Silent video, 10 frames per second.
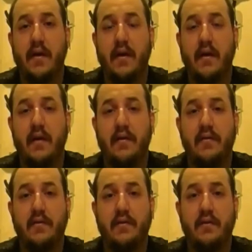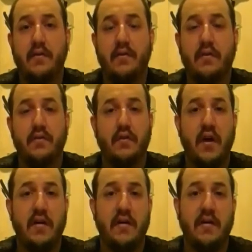they are
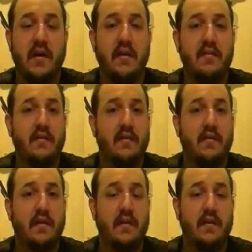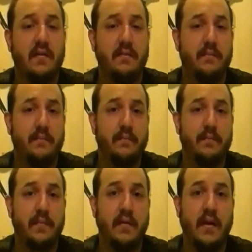trying to get us to, to,
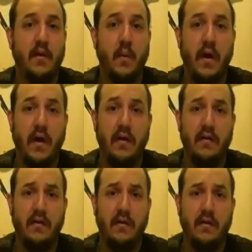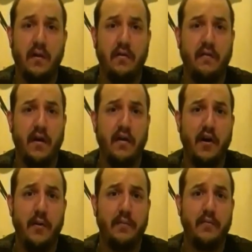to take away our
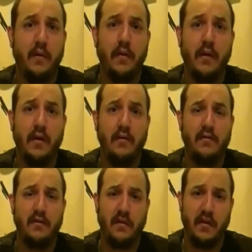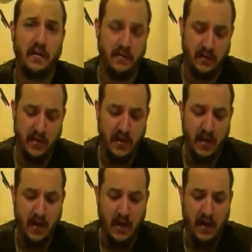firearms slowly and surely.
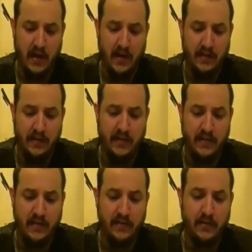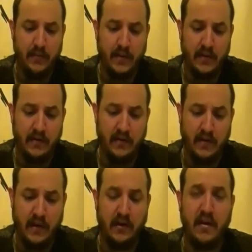This has never been
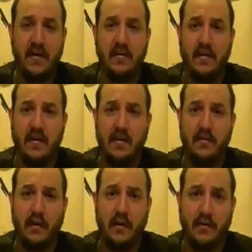a good idea throughout